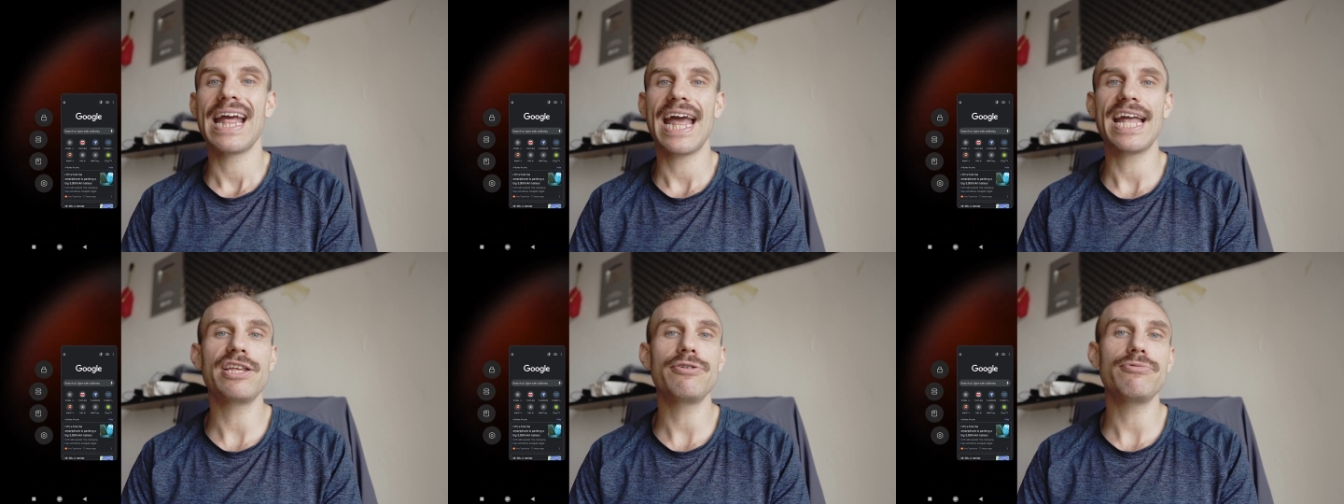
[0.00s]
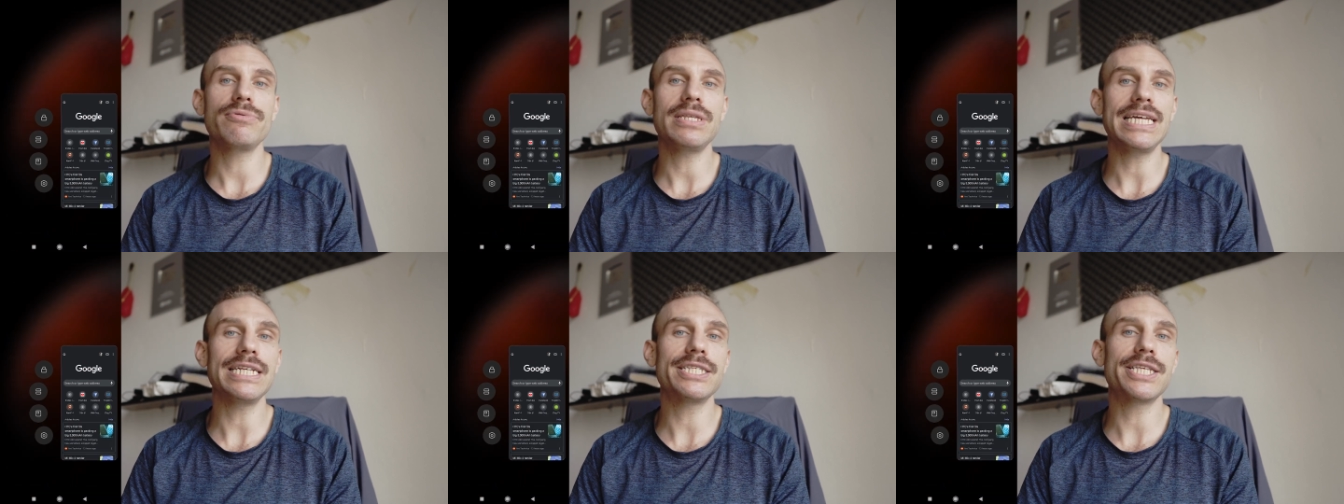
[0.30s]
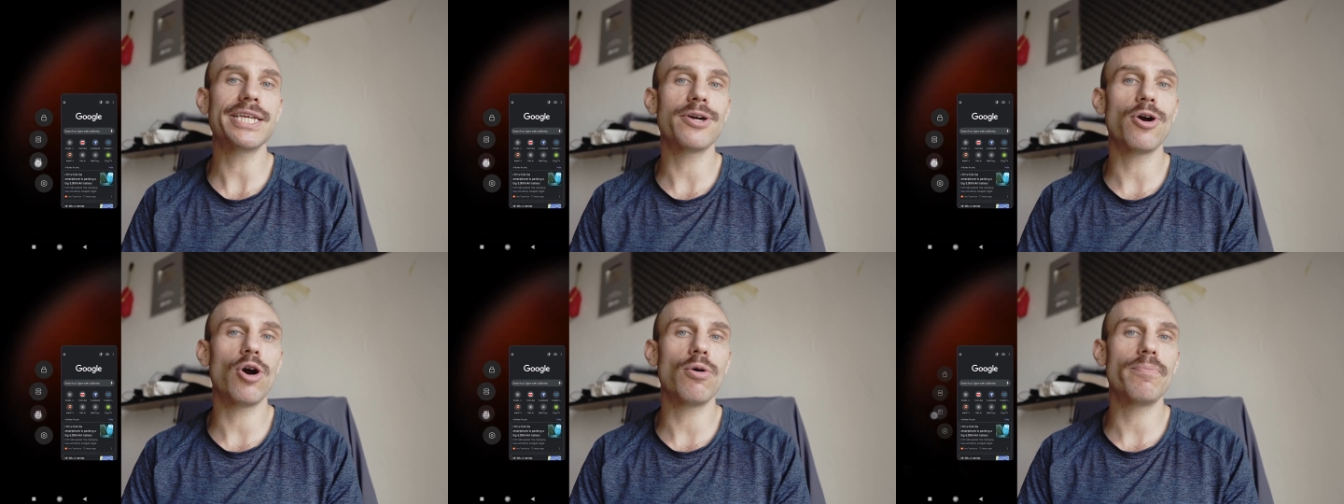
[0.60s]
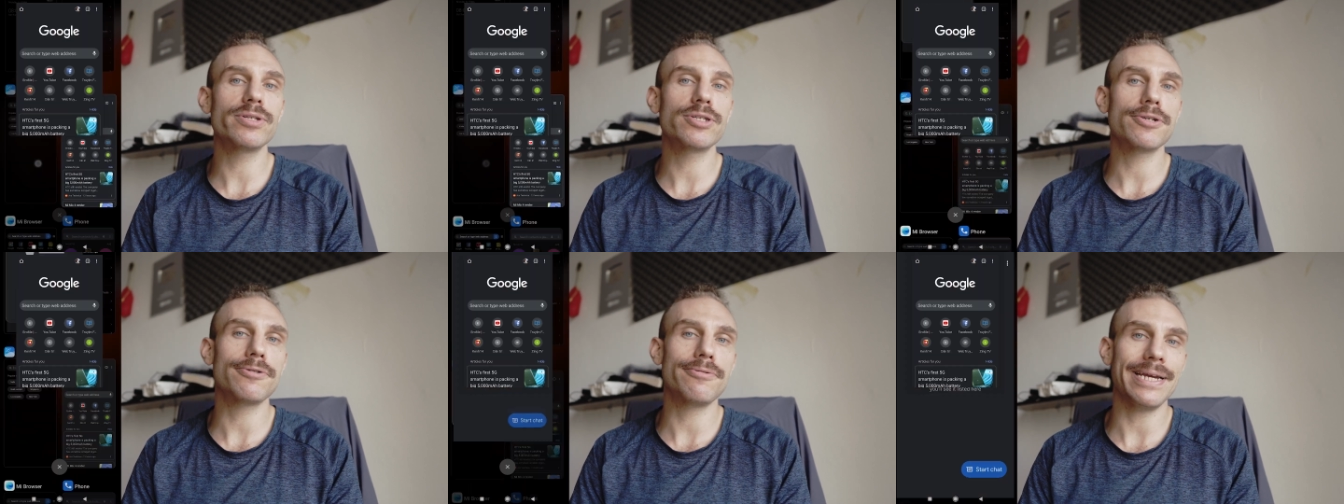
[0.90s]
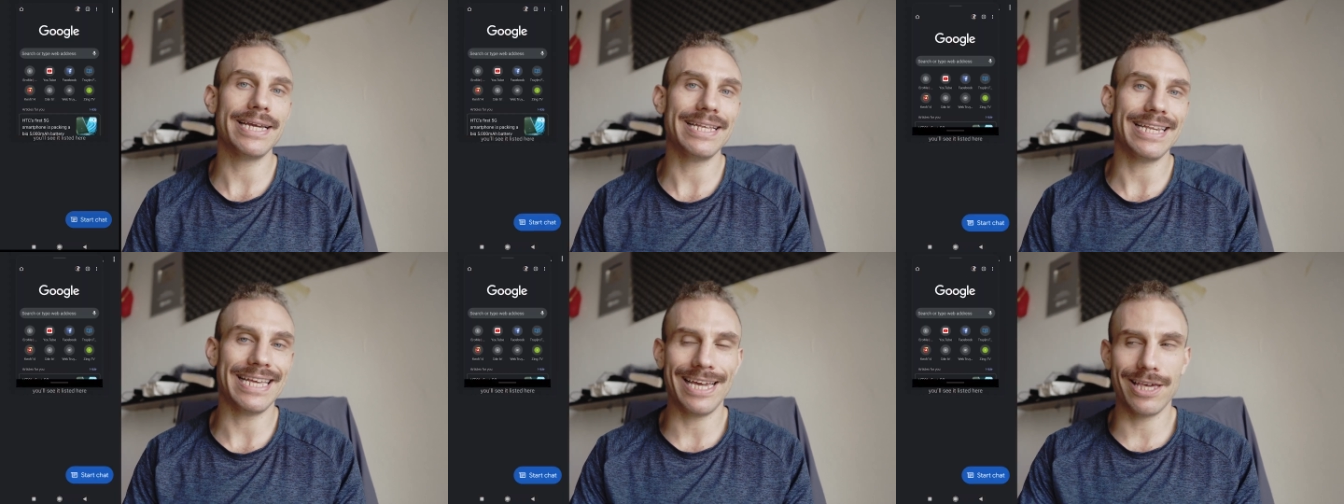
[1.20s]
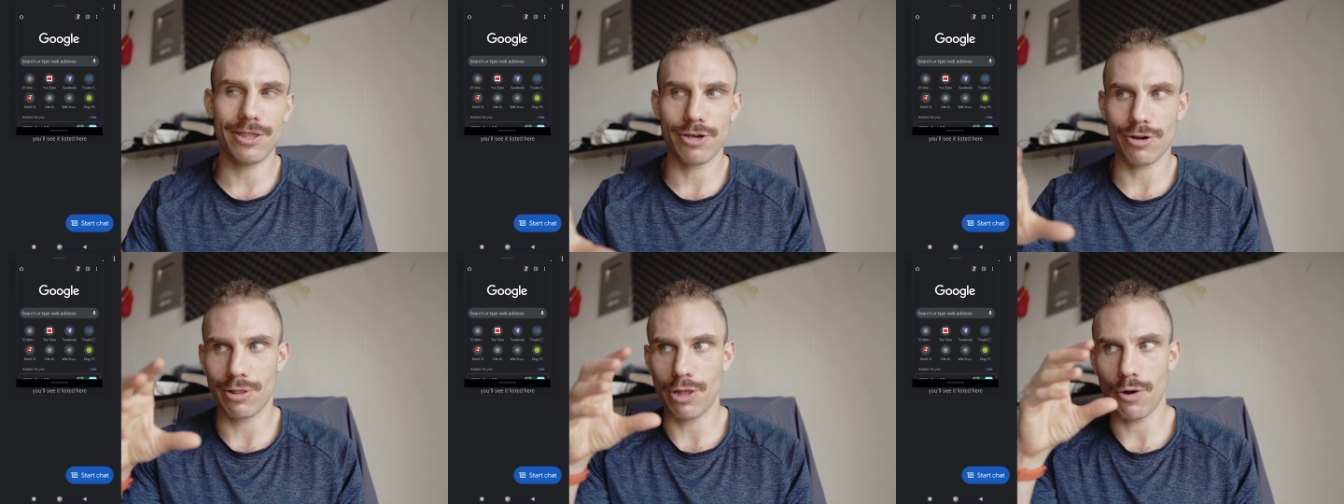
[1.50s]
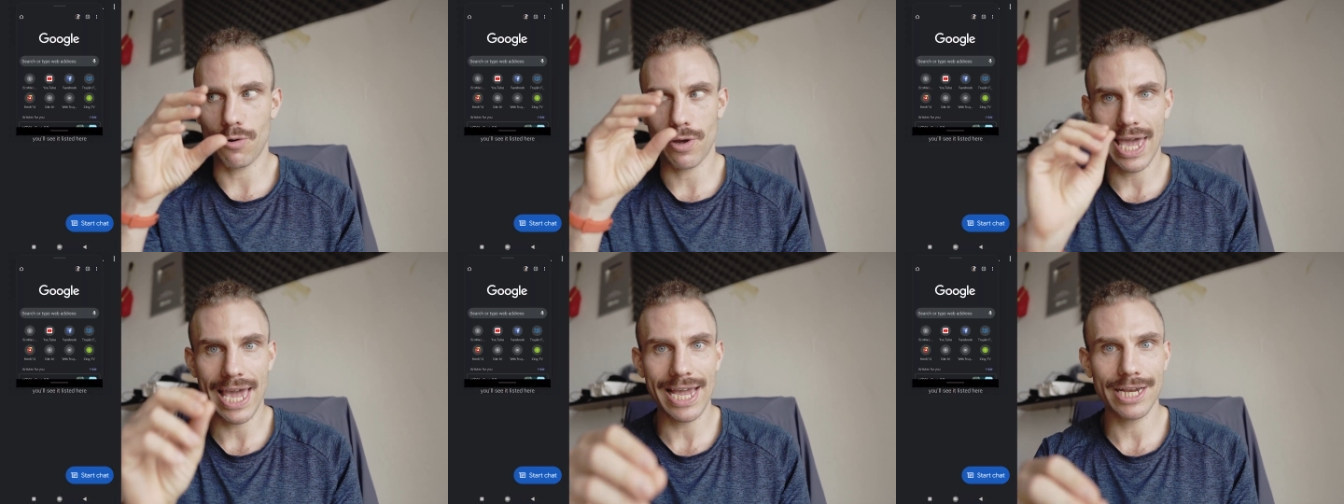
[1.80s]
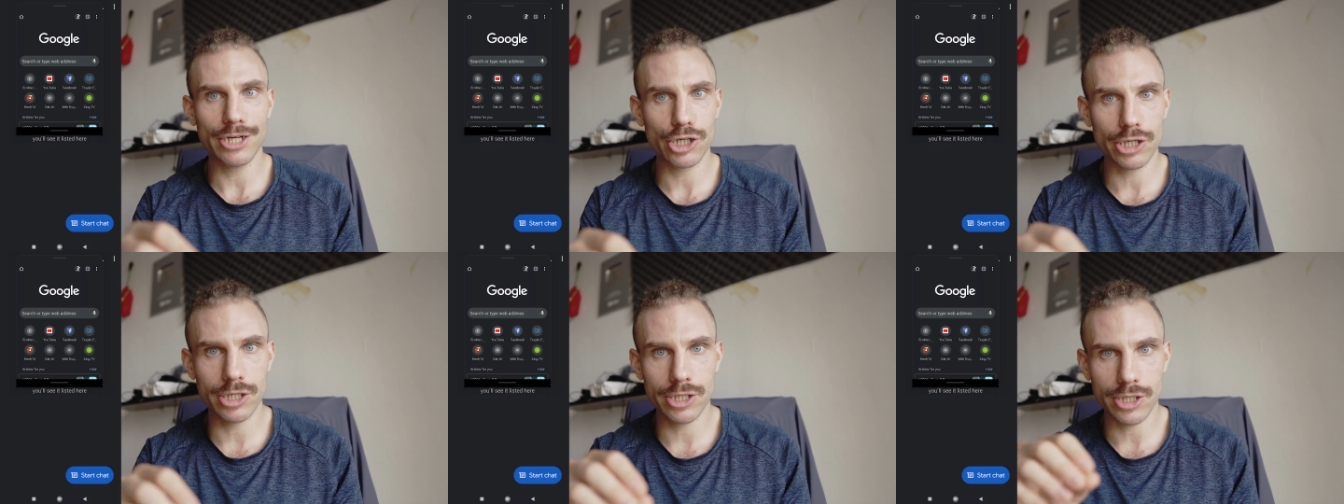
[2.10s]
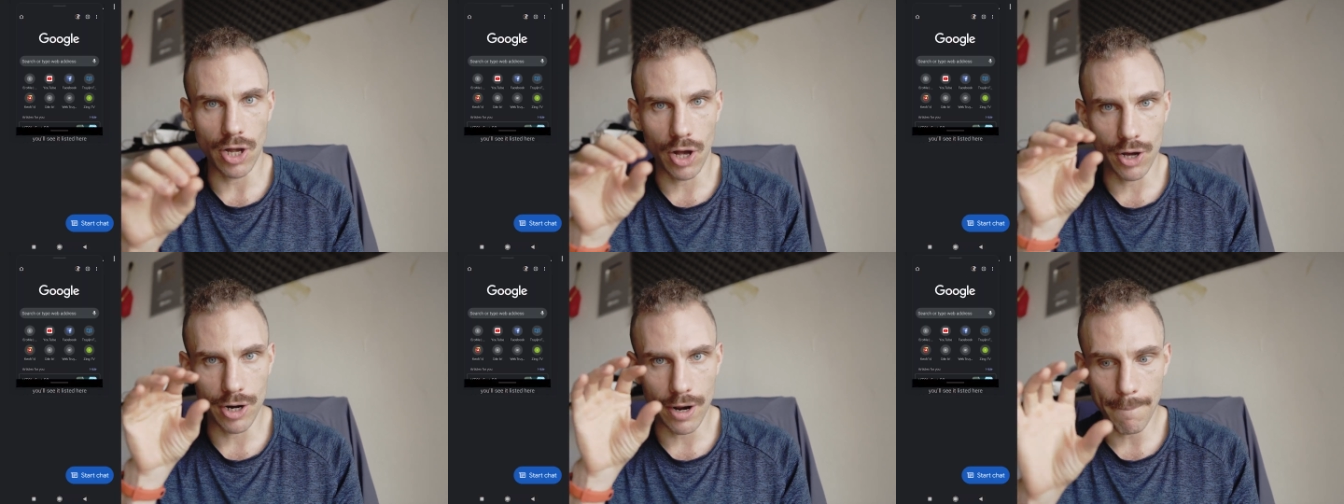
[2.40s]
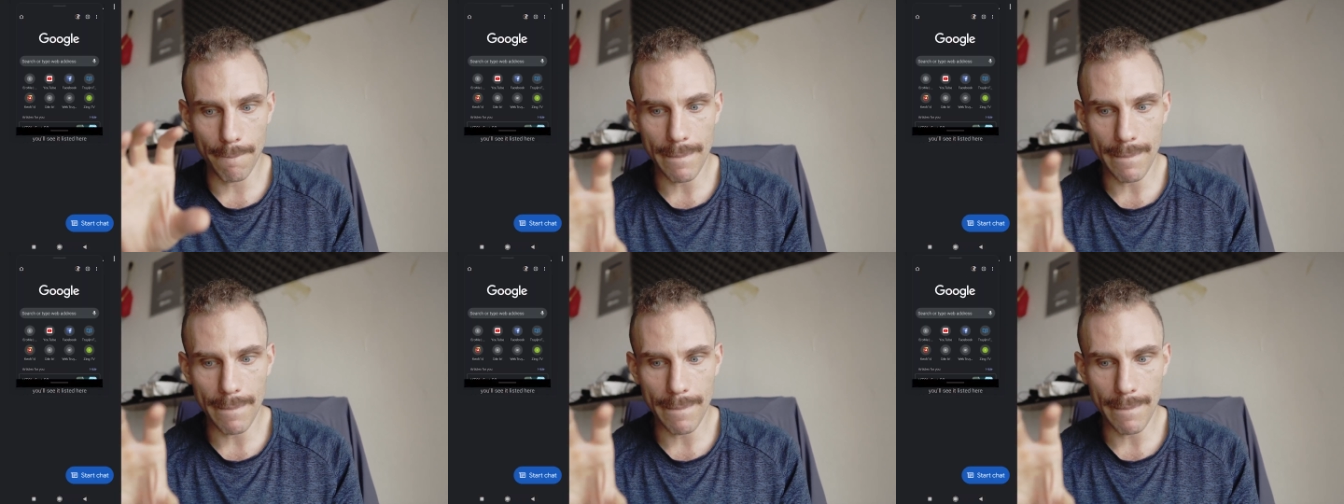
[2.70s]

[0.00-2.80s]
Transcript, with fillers: and you need to go between either locations on